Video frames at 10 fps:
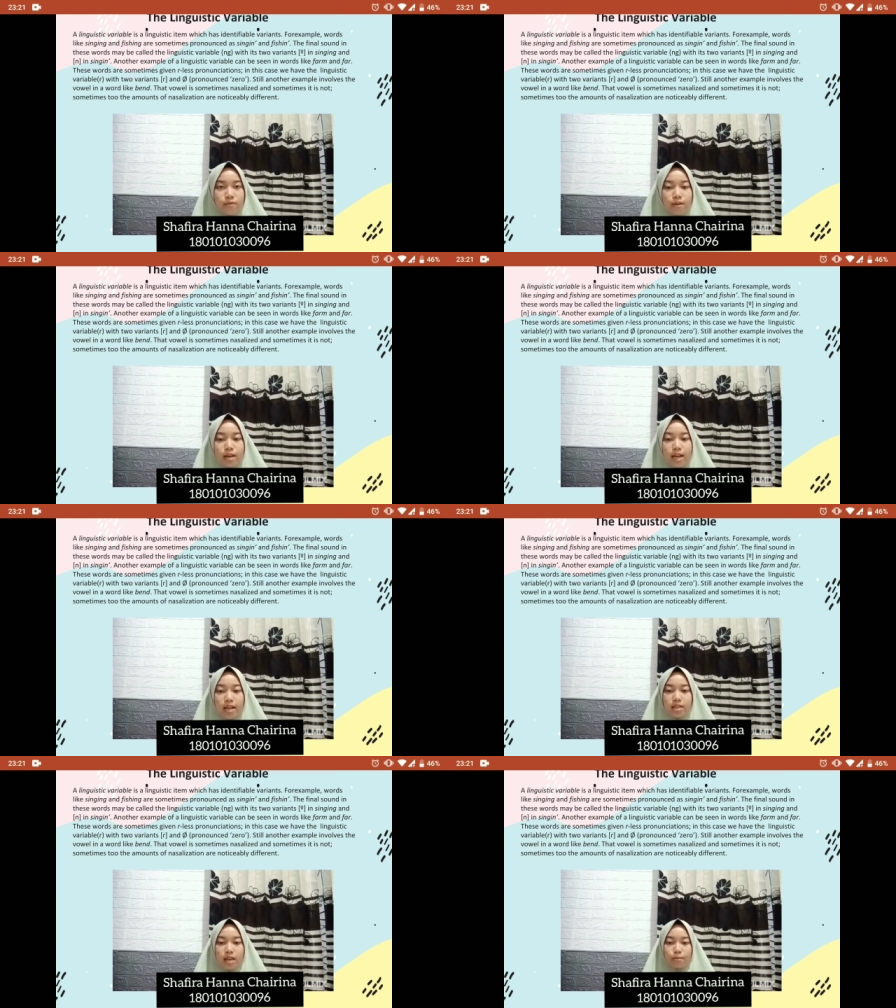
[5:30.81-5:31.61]
For
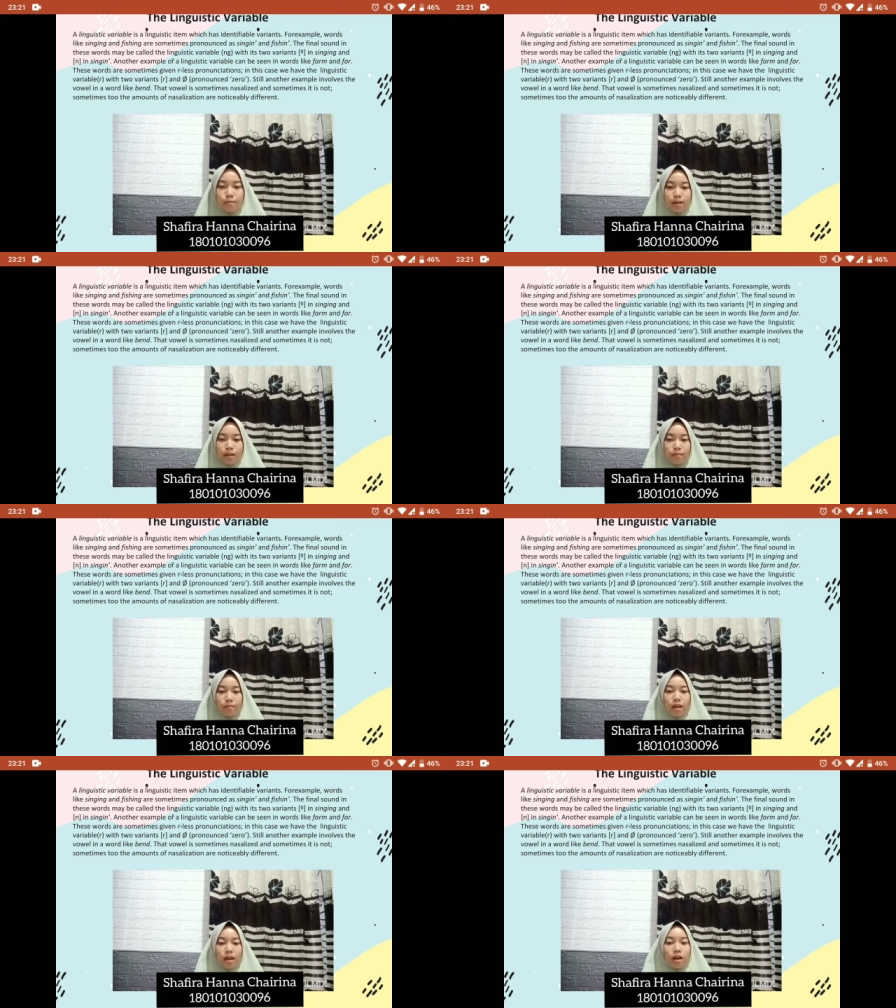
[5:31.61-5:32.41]
example,
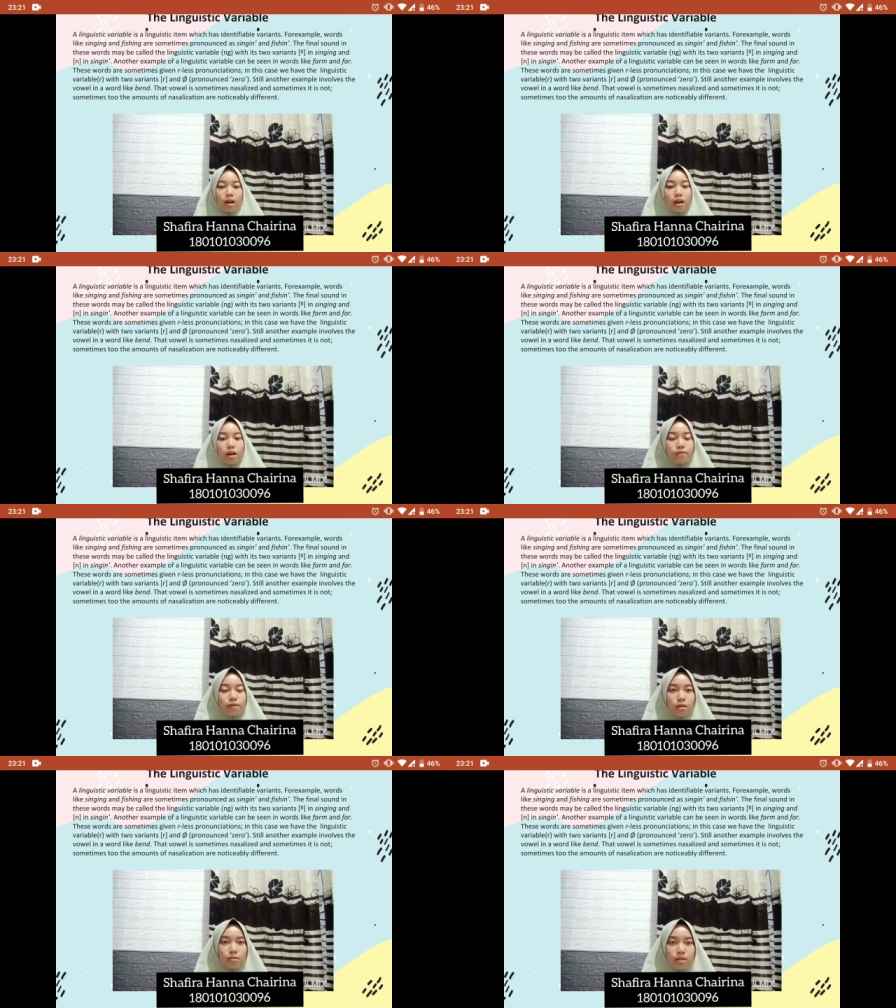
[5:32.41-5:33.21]

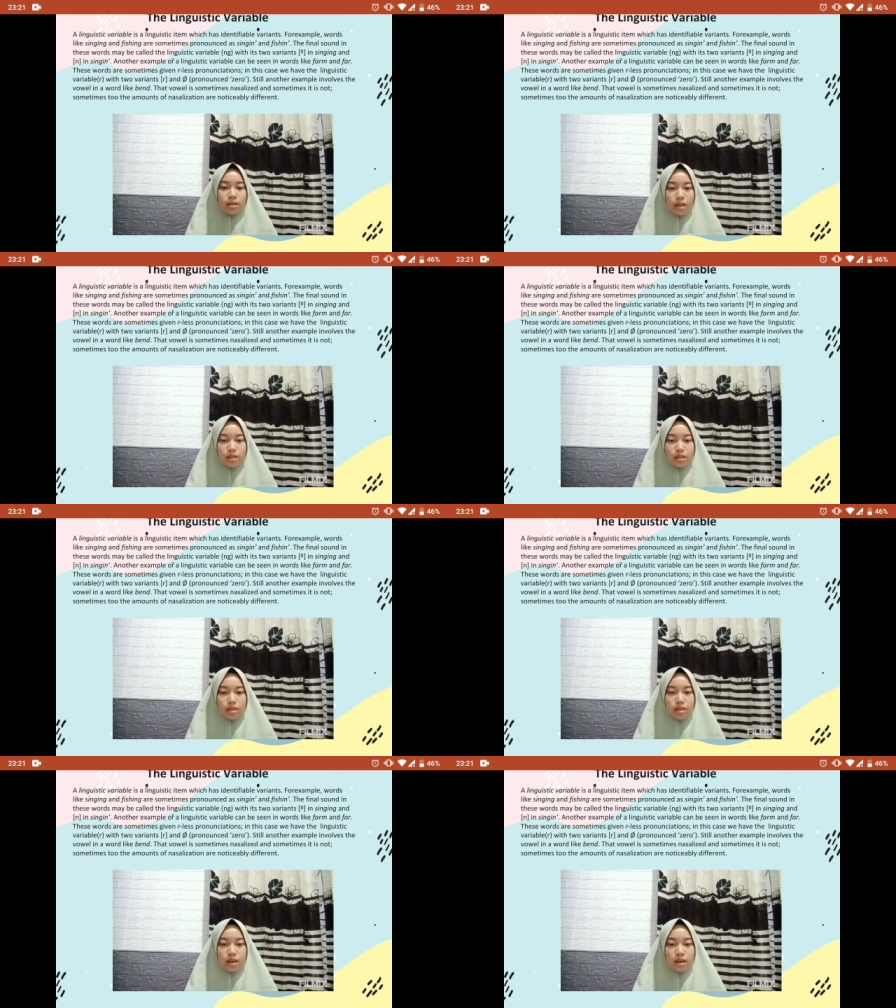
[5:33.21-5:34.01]
environments such
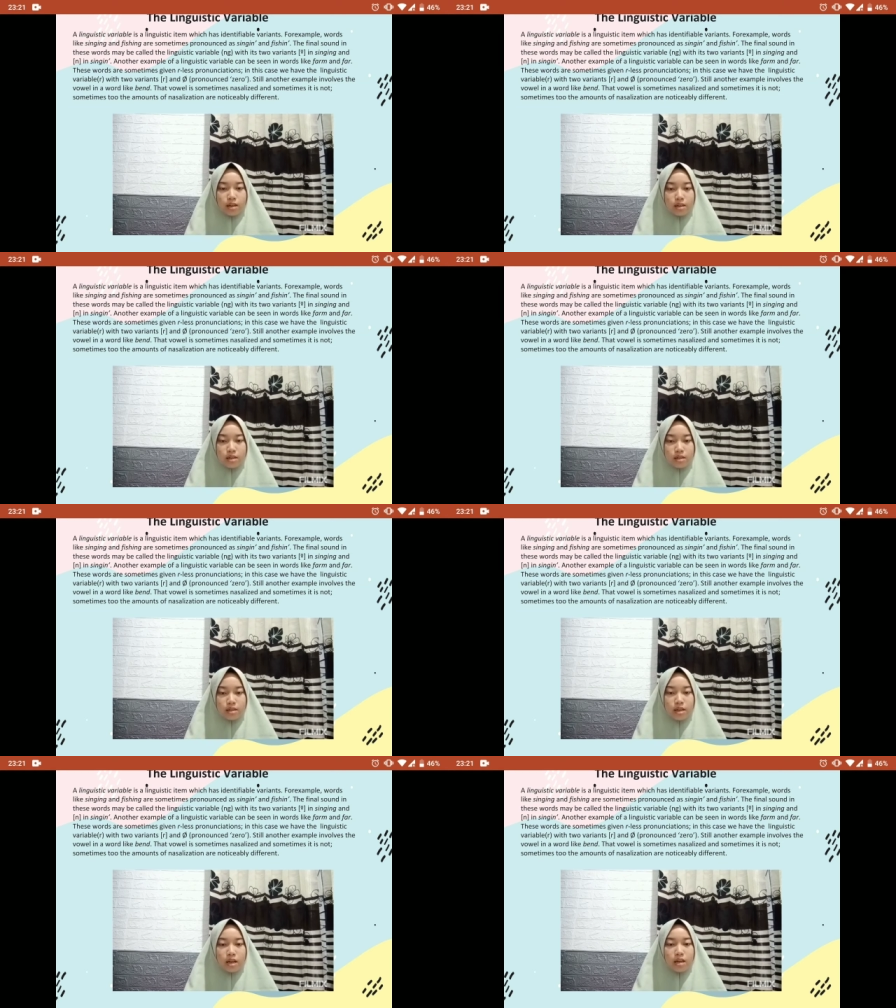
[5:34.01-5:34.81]

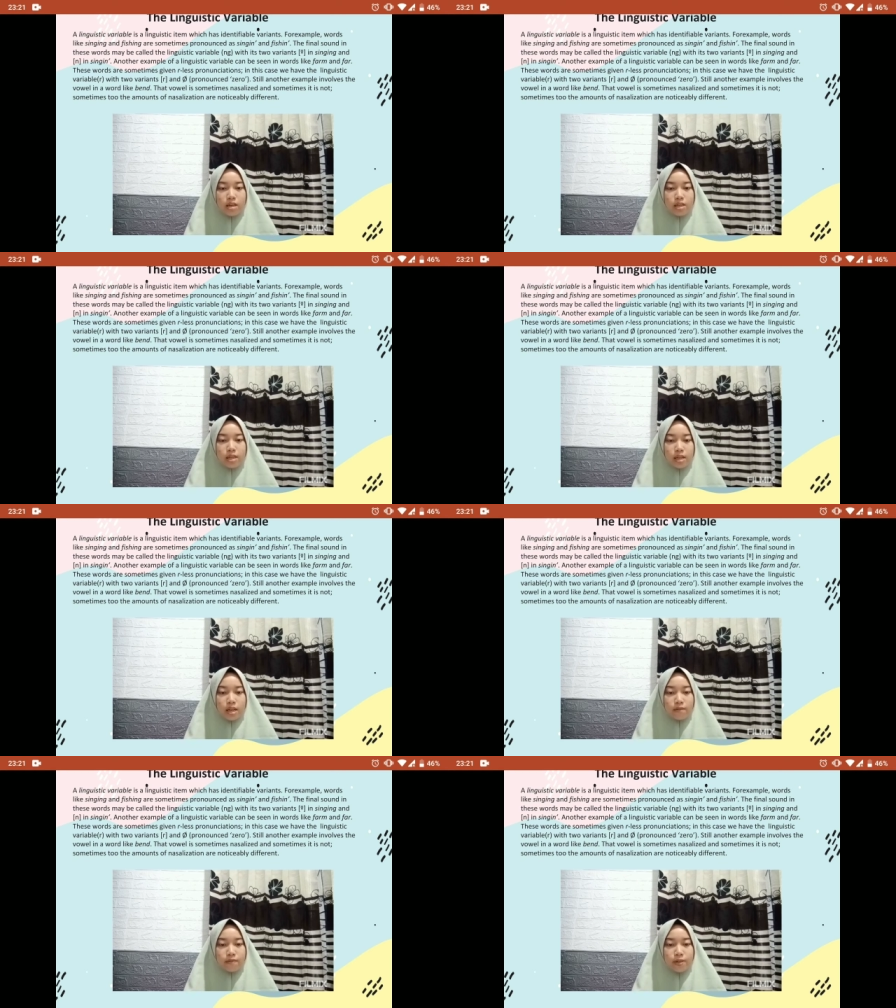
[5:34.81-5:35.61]
as singing
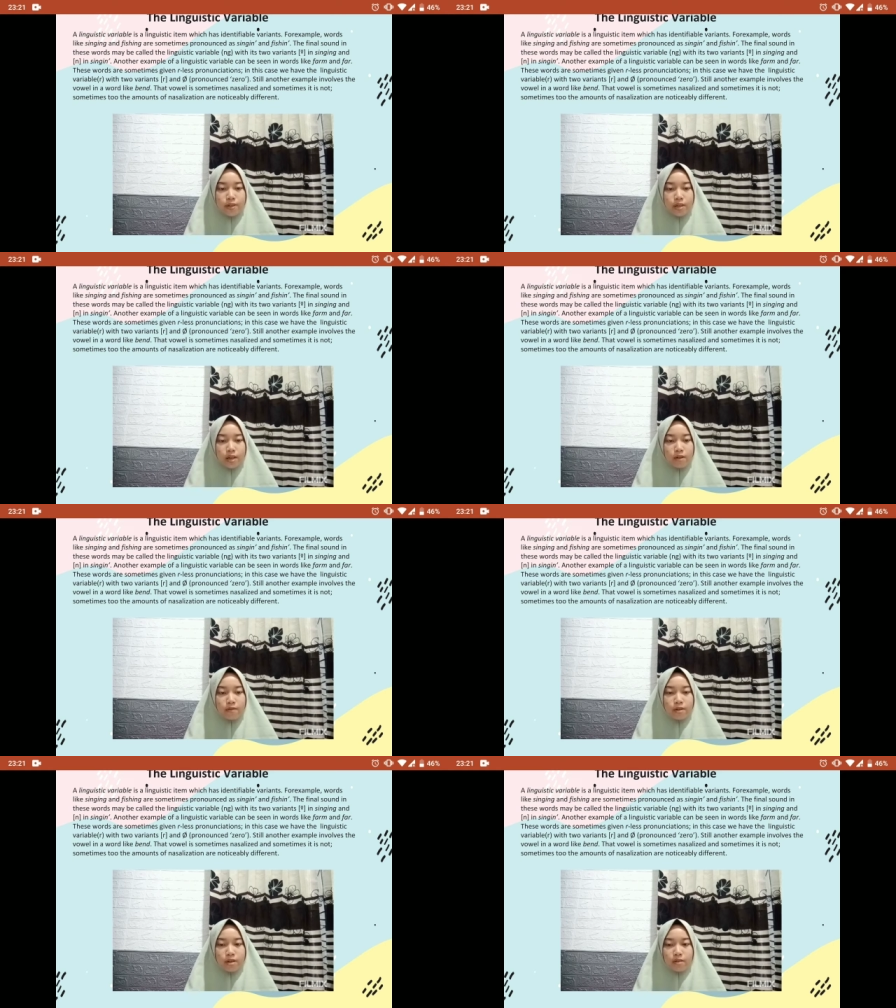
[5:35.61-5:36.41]
and fishing are
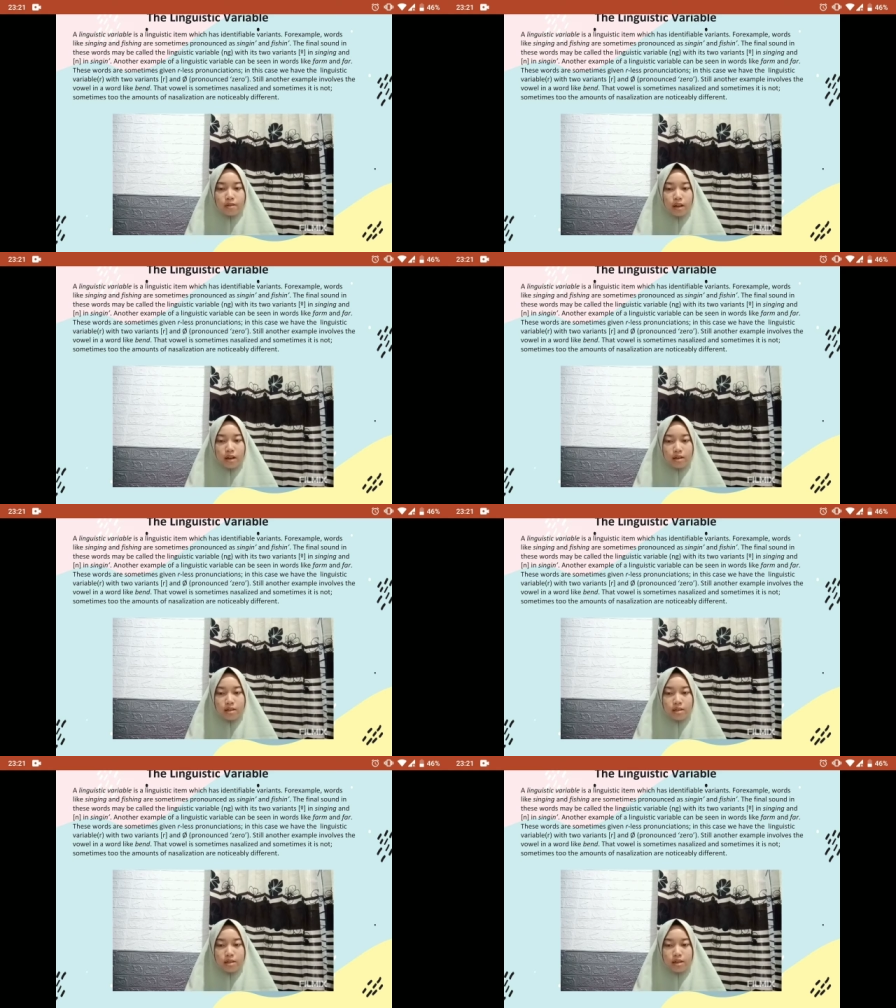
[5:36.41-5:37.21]
pronounced
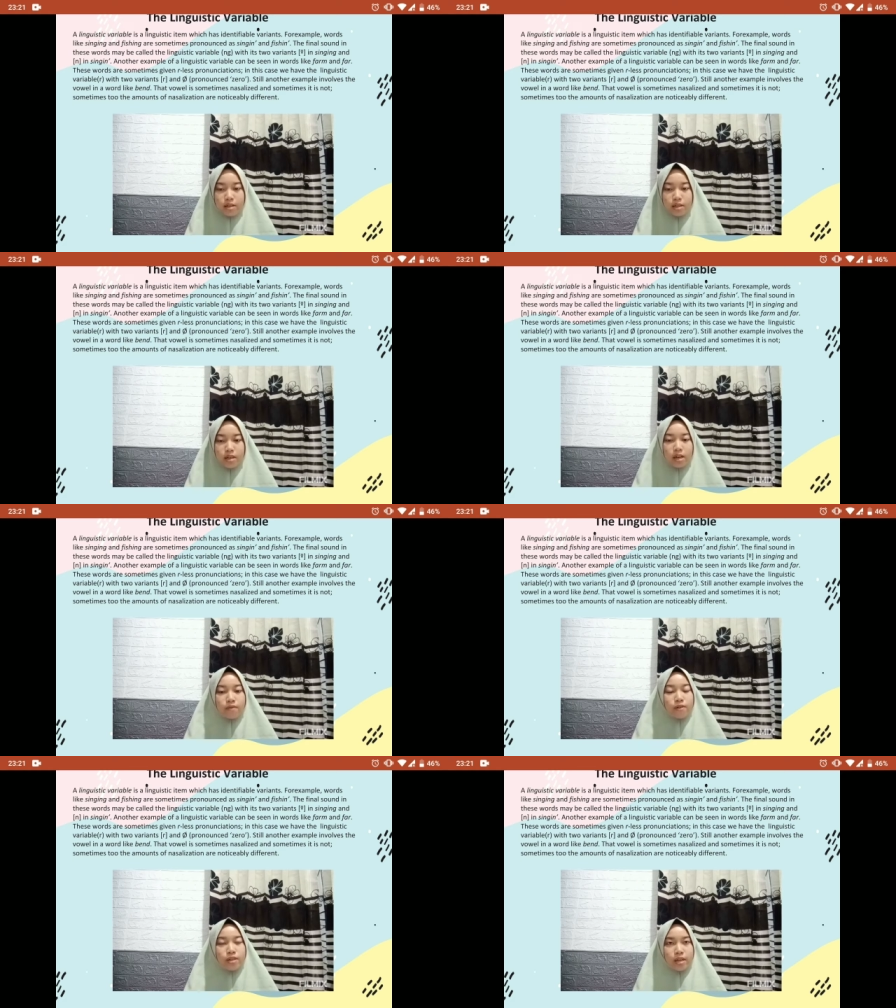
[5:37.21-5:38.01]
as singing and
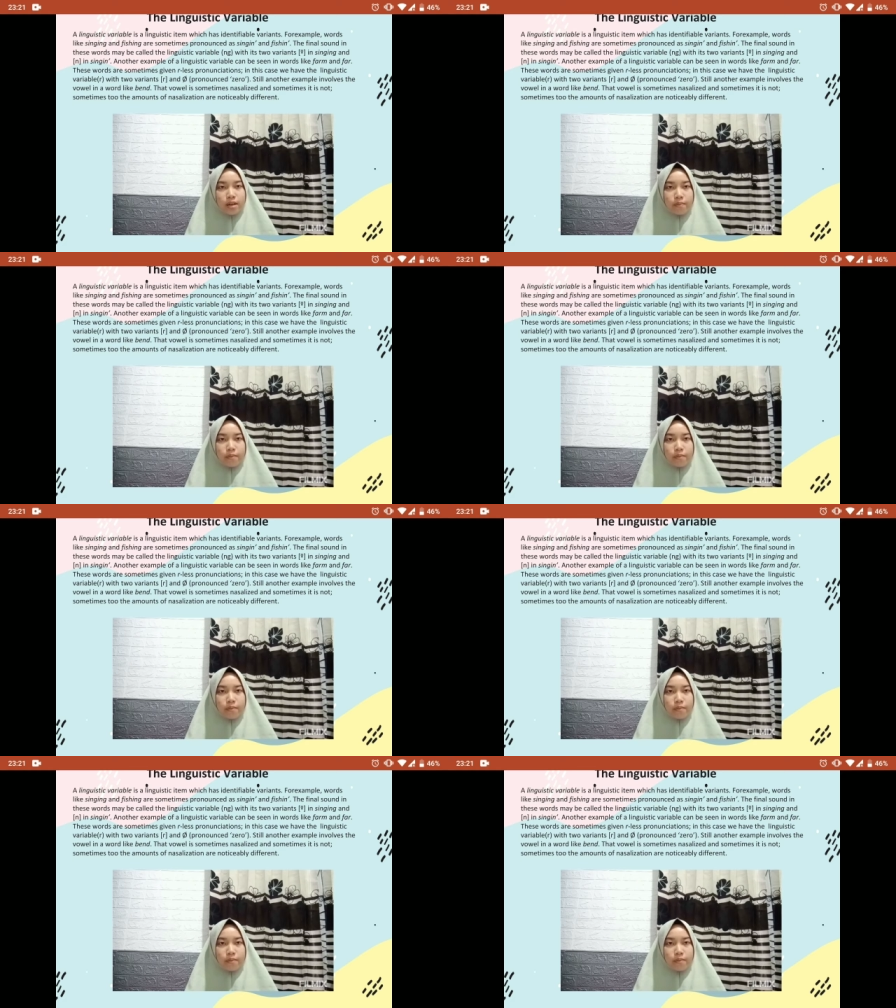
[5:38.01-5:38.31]
fishing.